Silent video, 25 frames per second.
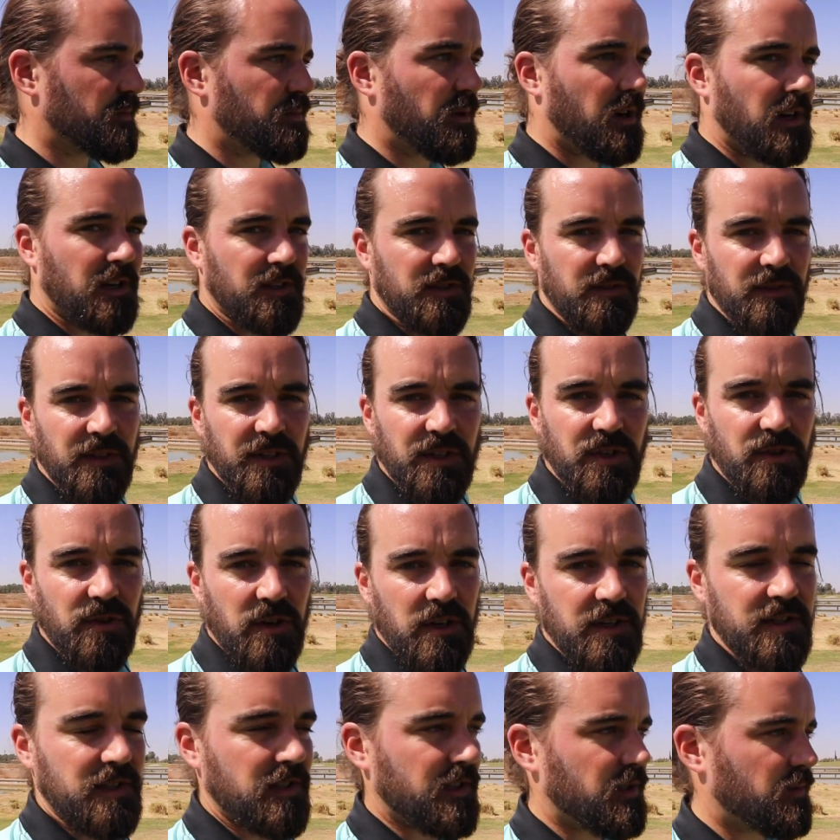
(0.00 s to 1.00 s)
pars on the
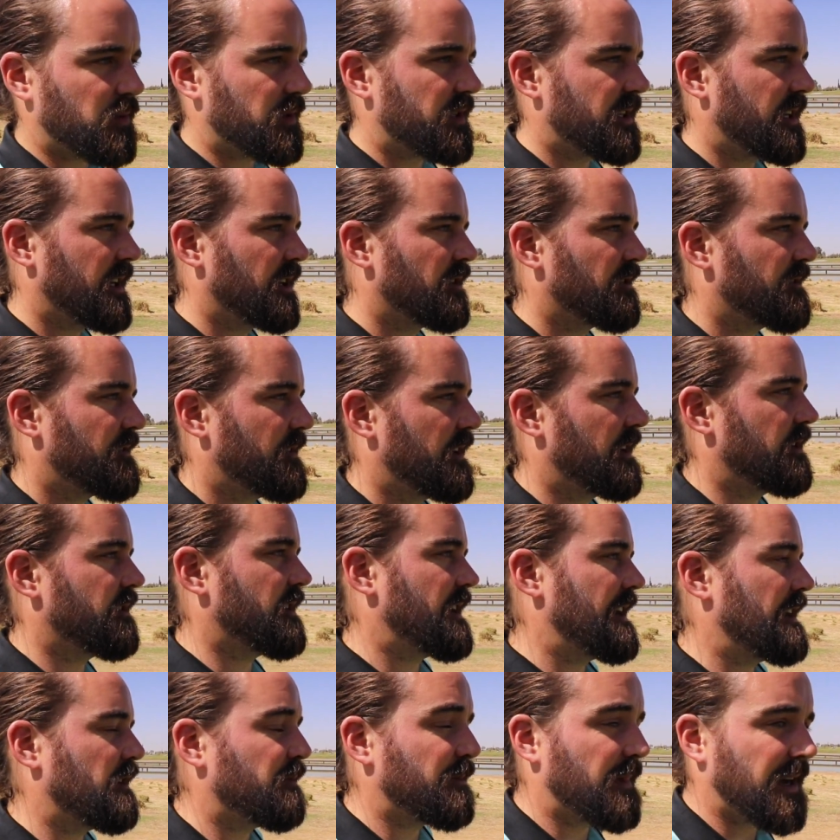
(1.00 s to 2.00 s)
trot since we teed off here at
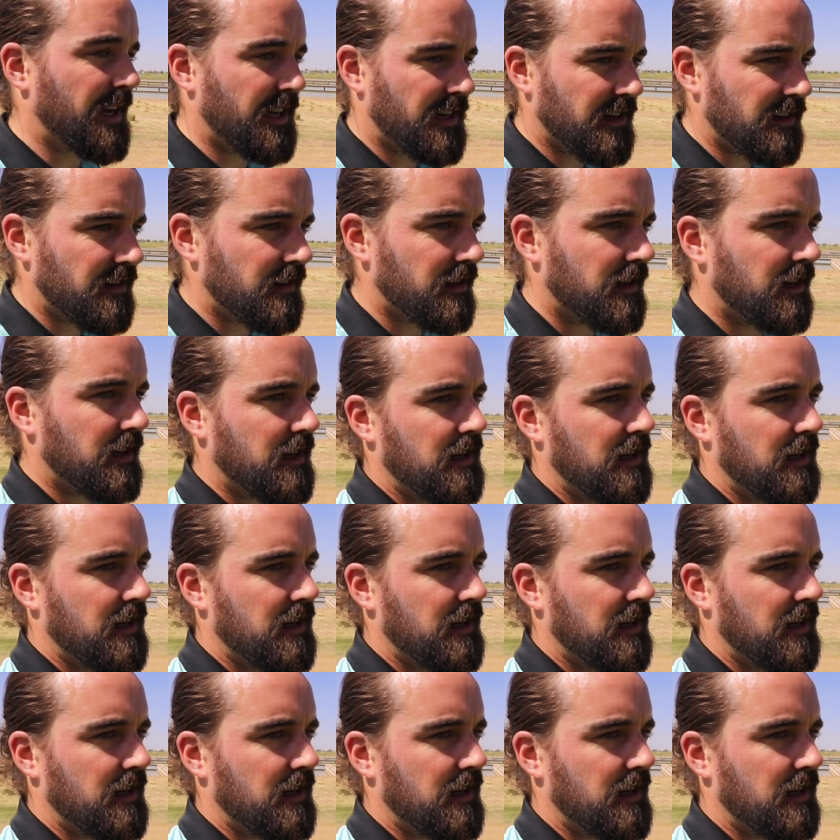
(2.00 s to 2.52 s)
Maaden.